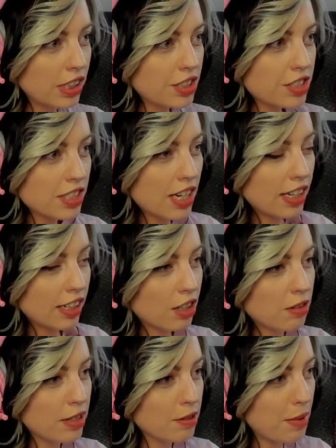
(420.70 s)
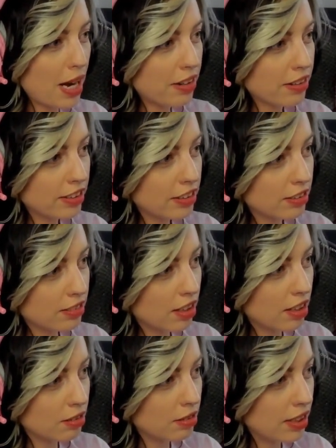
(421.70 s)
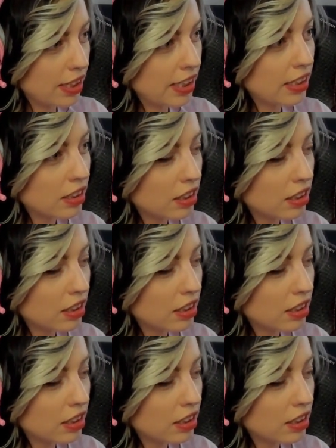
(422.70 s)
just kind of going about it in the wrong way.